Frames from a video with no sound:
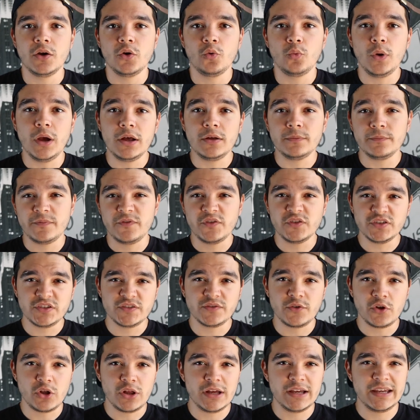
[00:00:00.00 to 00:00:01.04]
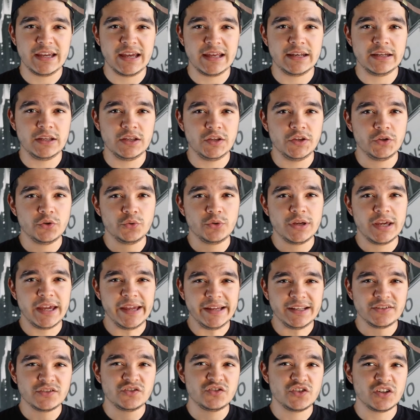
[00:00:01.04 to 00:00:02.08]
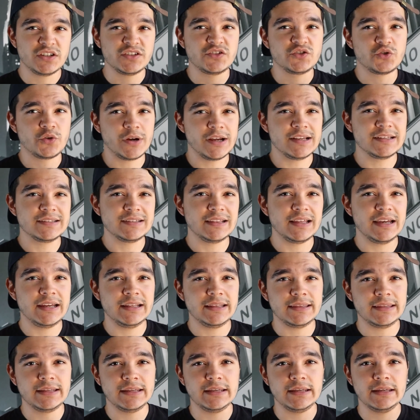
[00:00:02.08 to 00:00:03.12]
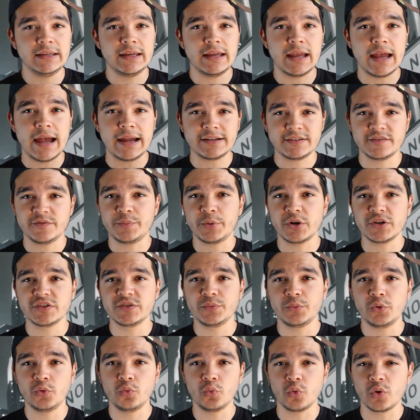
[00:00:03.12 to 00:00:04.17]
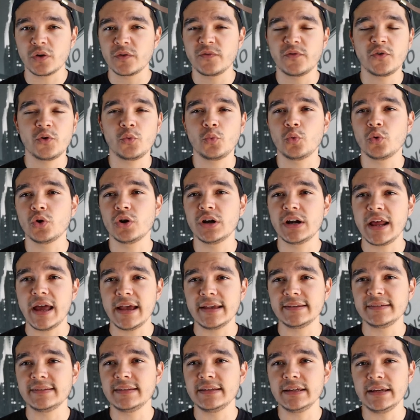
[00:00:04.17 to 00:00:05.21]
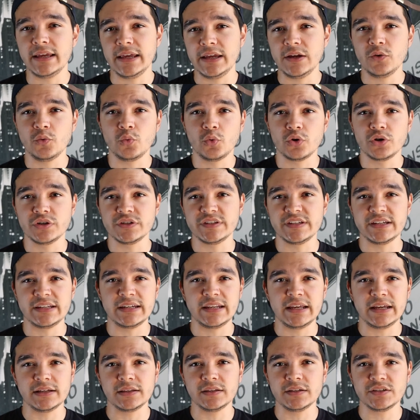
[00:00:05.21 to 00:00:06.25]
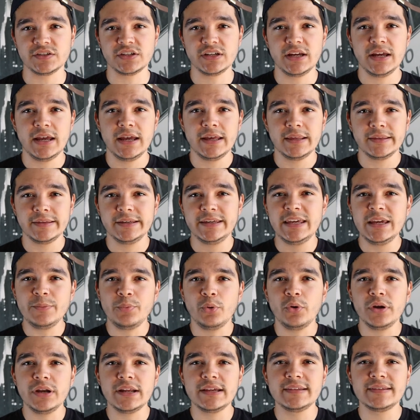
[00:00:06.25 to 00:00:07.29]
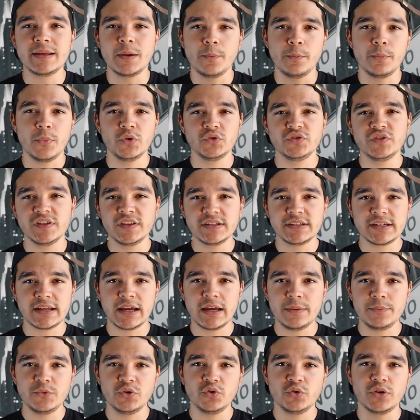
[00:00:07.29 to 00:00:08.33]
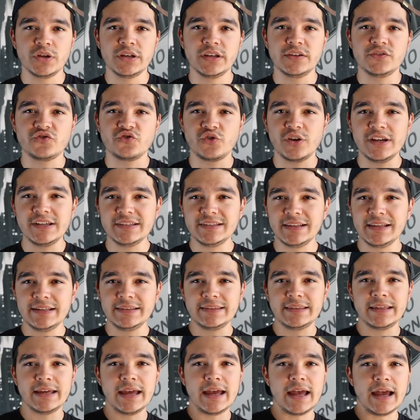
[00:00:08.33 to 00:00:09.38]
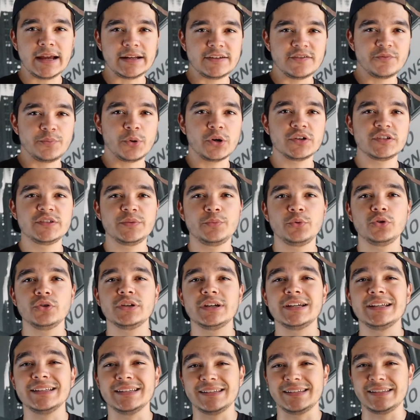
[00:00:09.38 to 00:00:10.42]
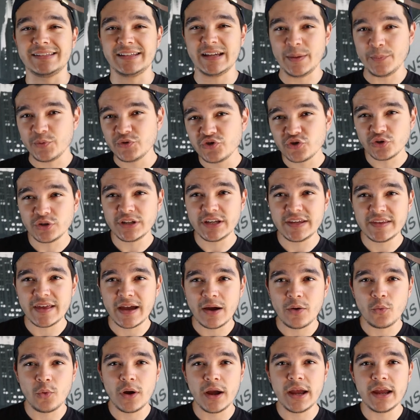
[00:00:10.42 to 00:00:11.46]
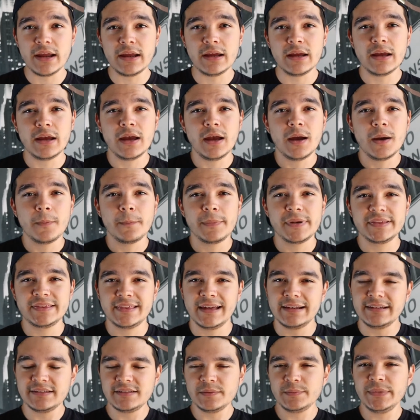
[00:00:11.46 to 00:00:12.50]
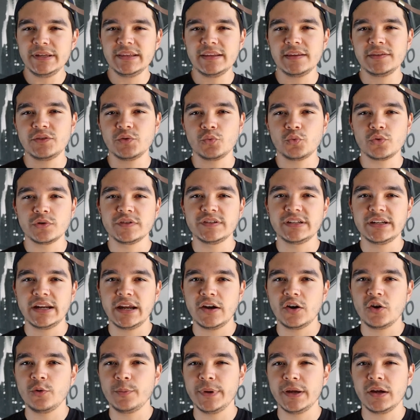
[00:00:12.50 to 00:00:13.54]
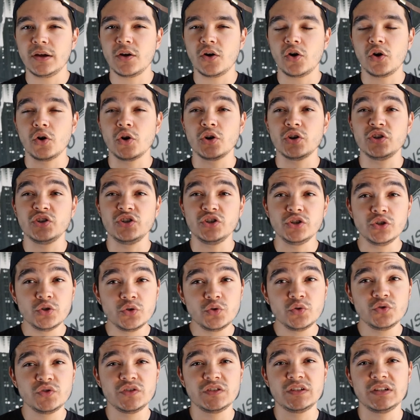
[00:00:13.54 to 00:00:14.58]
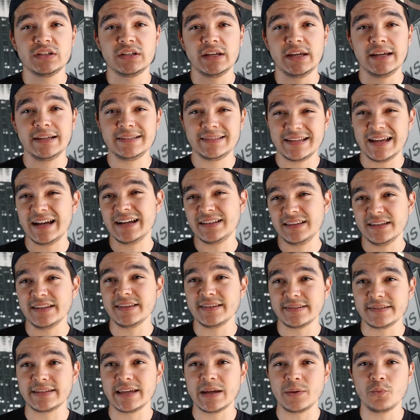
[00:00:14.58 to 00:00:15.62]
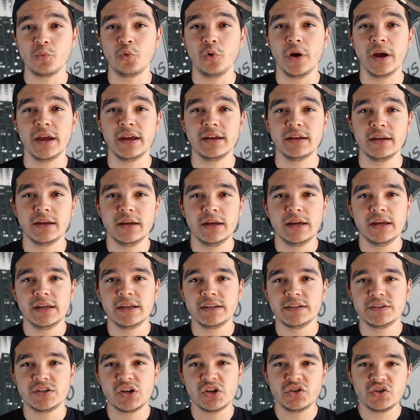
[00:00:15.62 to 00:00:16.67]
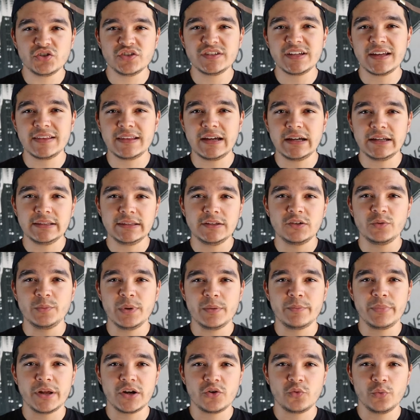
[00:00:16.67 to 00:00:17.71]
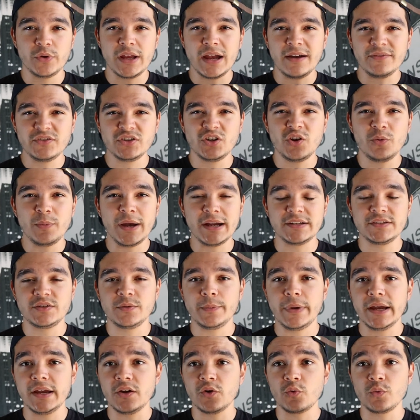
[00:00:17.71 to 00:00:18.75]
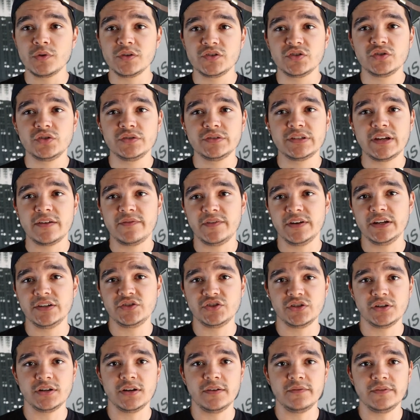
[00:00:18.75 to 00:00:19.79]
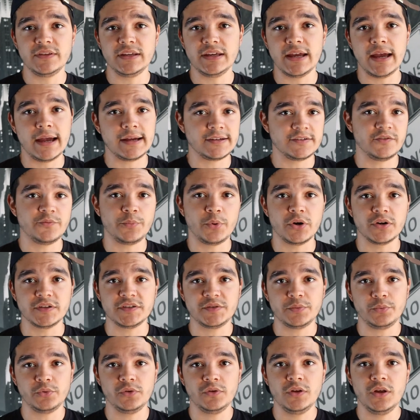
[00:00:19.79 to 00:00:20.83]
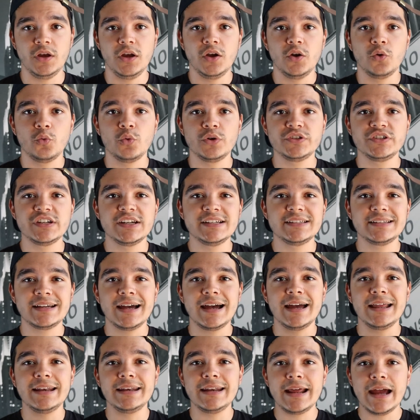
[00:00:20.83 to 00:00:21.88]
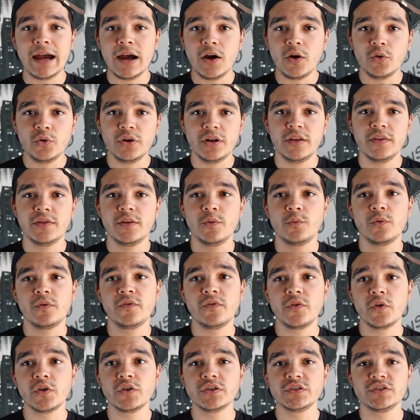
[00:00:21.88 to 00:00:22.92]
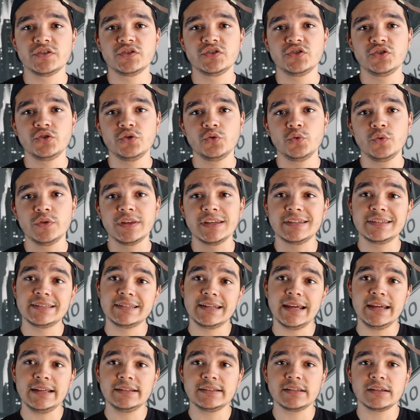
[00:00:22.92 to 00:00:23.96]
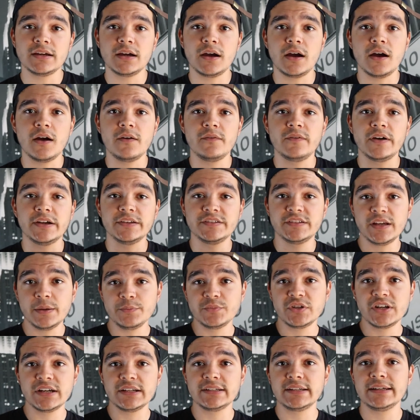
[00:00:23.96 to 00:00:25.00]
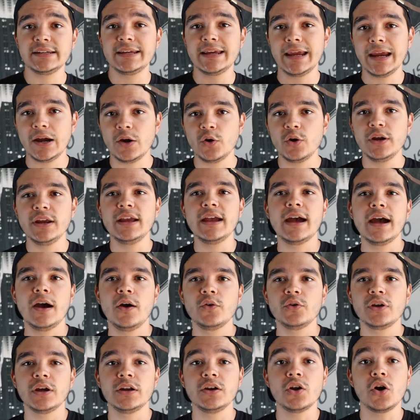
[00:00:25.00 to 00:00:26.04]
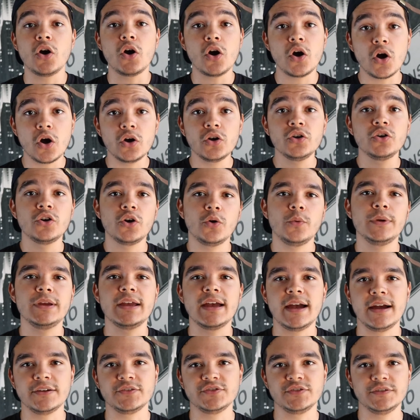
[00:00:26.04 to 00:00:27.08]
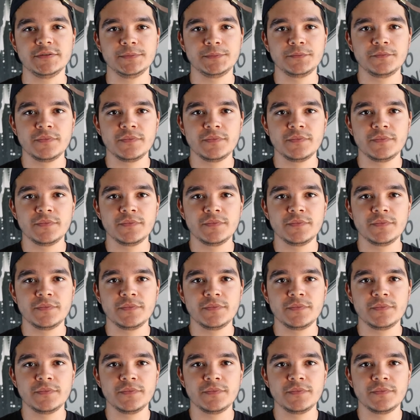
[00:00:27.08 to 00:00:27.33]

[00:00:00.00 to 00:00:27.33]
Well, first of all, again, you can't just translate the active participle word for word as the ing words in English. The key point is that most of the time you can translate the active participle conceptually that way, but that doesn't mean that the words in Arabic are used exactly the same way. To understand that a little bit better, we have to go back to my original definition of the active participle, which is a noun that refers to the state of a subject carrying out an ongoing action.